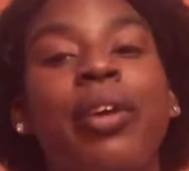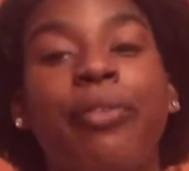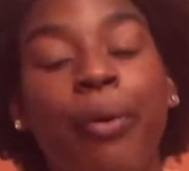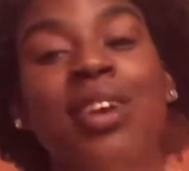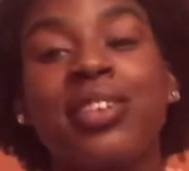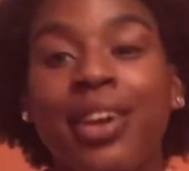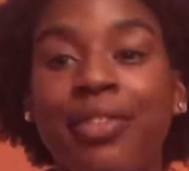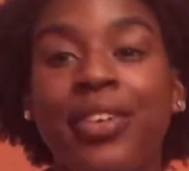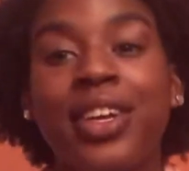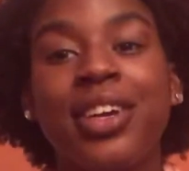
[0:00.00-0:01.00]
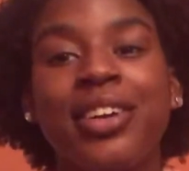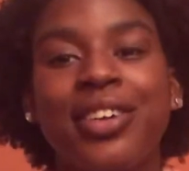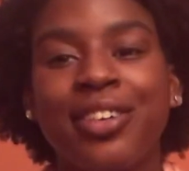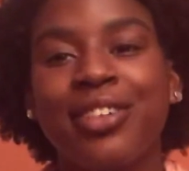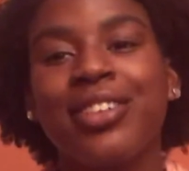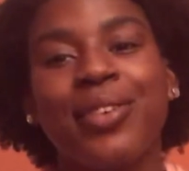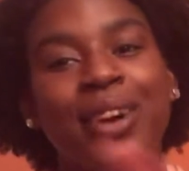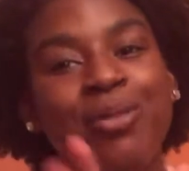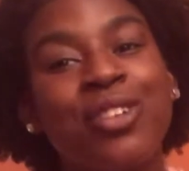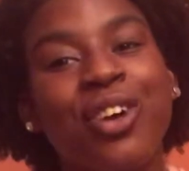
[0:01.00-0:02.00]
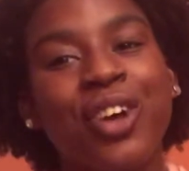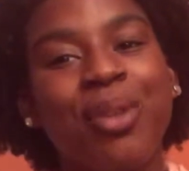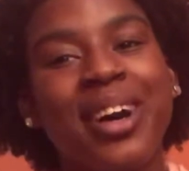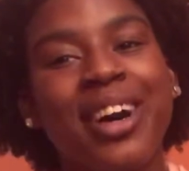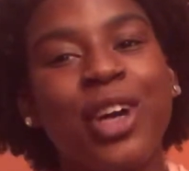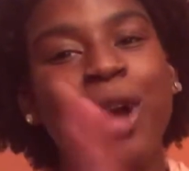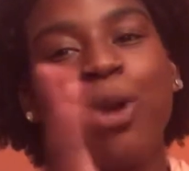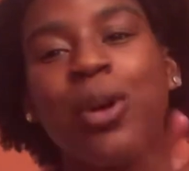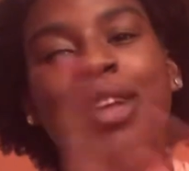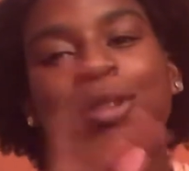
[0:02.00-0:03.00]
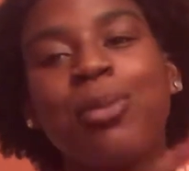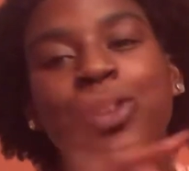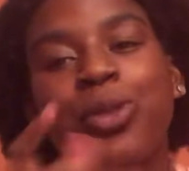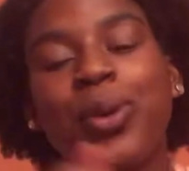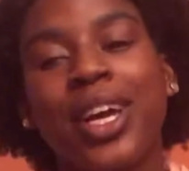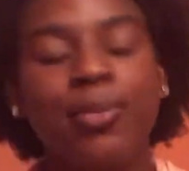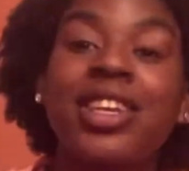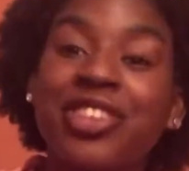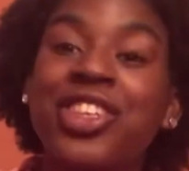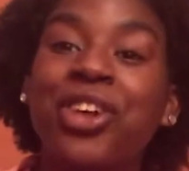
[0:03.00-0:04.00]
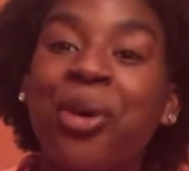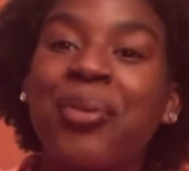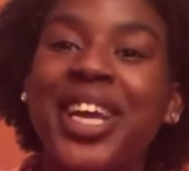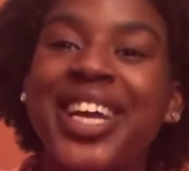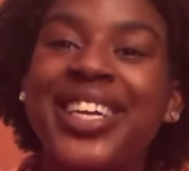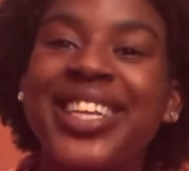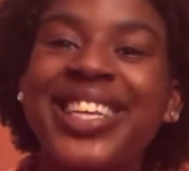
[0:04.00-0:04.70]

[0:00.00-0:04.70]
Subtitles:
If you watch that video, you'll see what I'm talking about. I don't want to give too much away. So let's just open it.